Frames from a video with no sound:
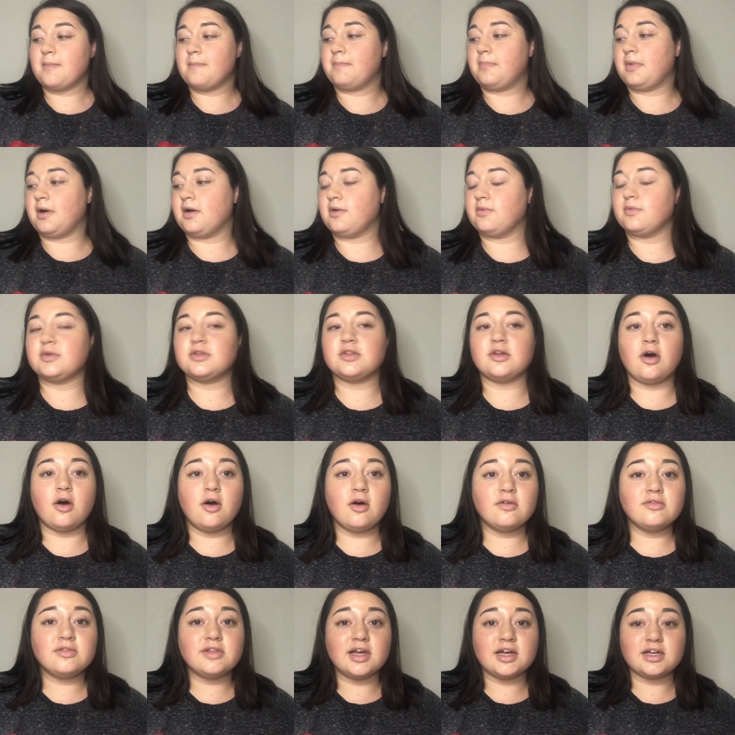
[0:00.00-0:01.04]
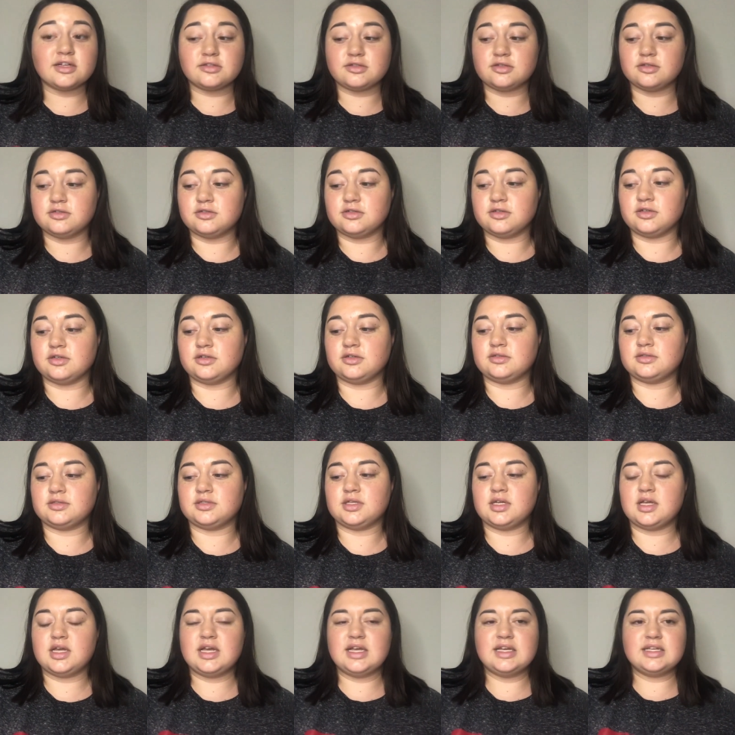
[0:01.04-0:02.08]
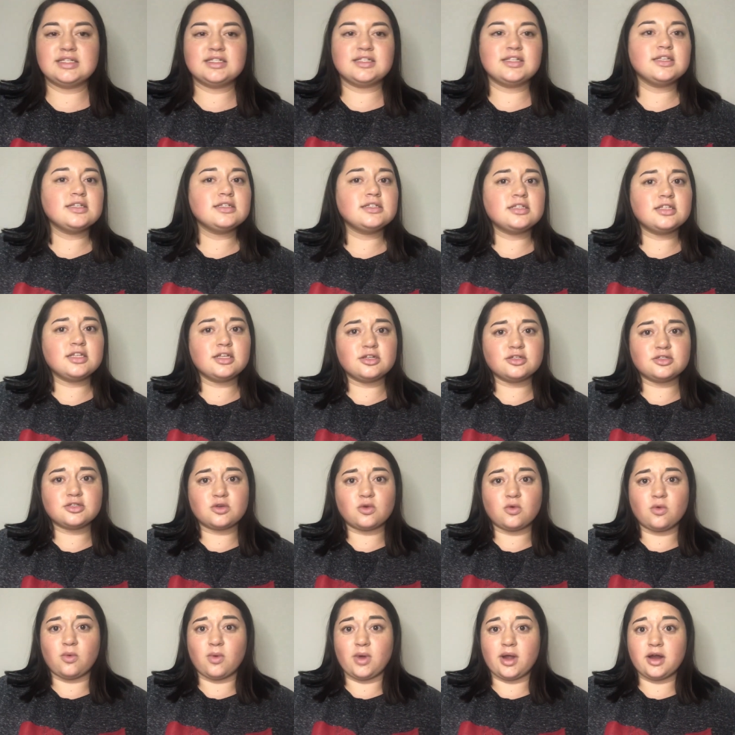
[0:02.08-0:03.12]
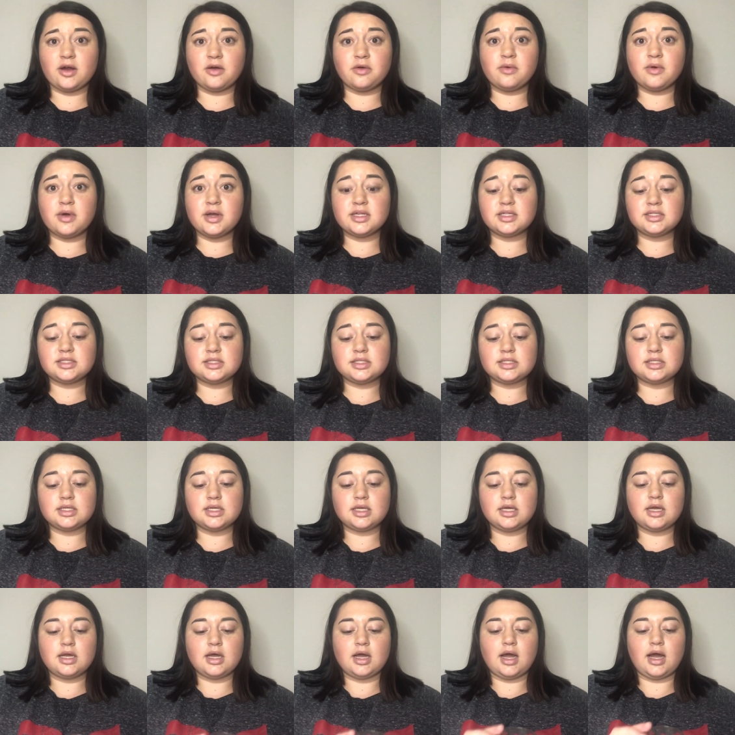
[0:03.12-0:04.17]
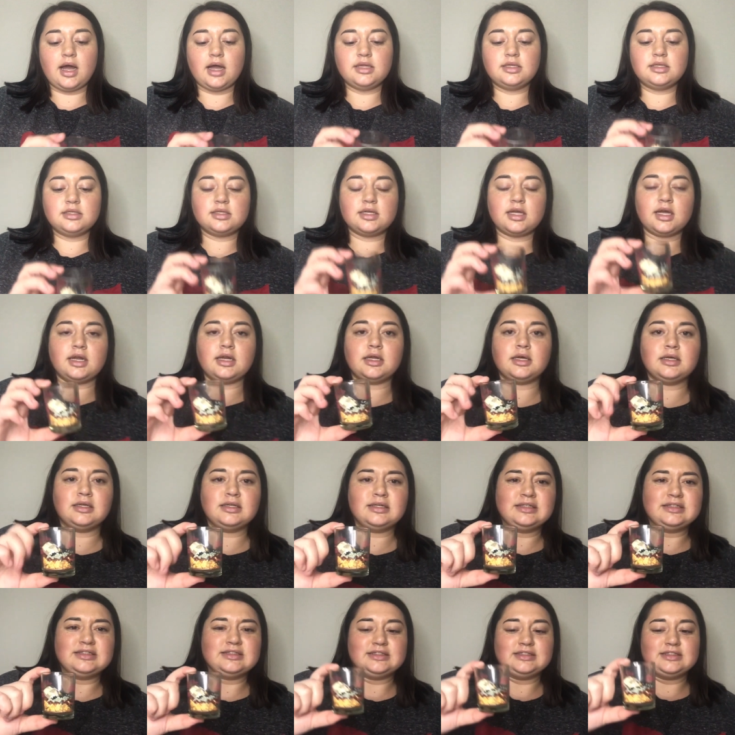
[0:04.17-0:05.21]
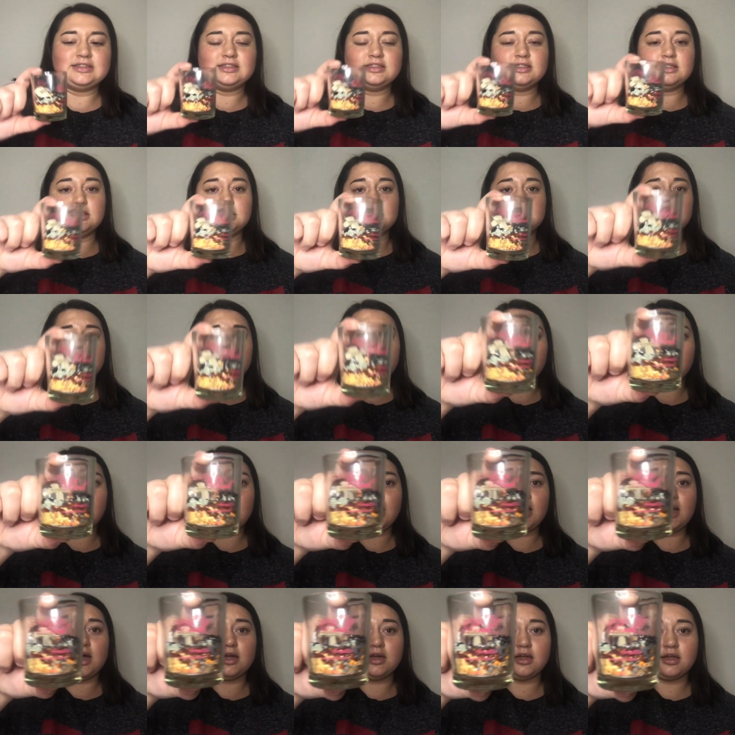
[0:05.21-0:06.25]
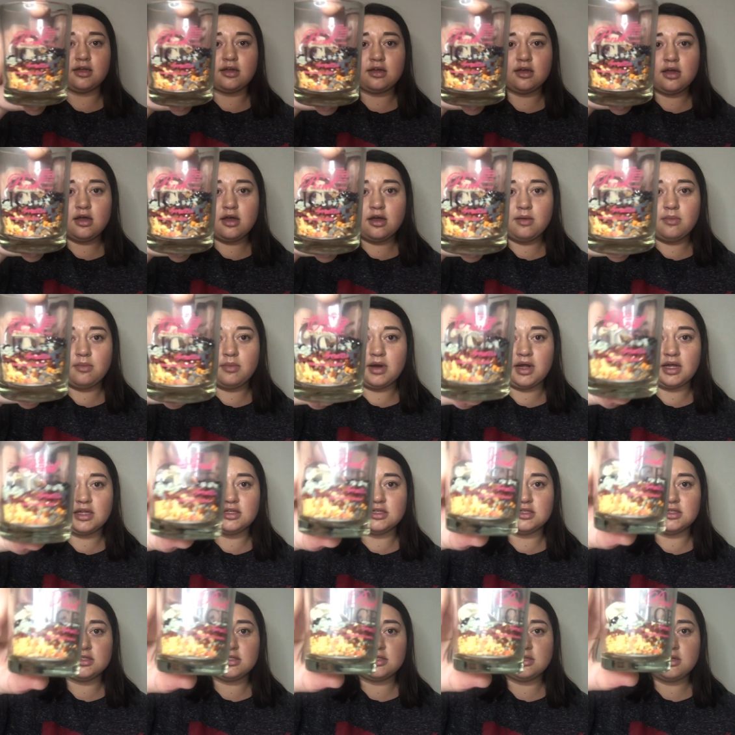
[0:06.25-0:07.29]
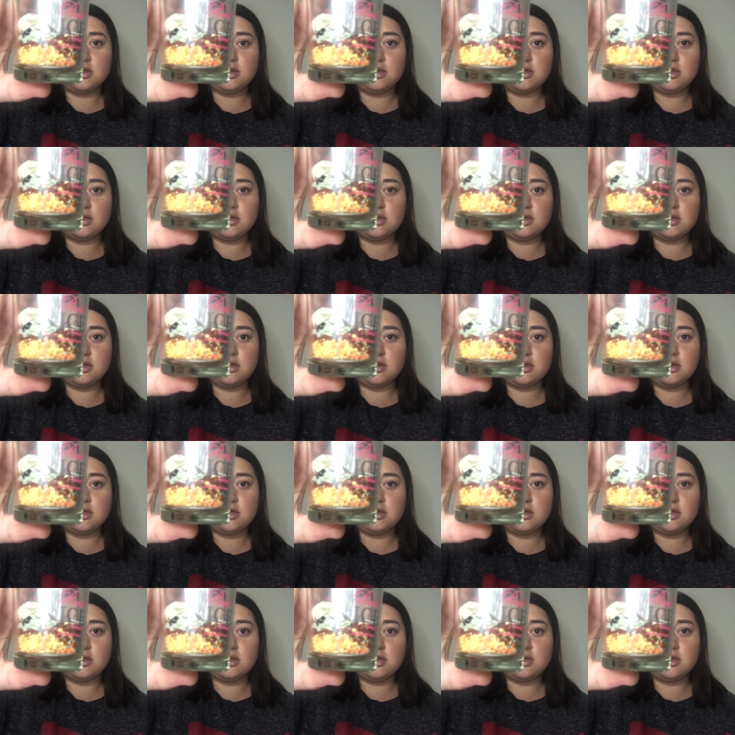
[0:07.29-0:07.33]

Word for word: But with all the extra drills, since they're square ones, I just kind of, it's a little chaotic, but I just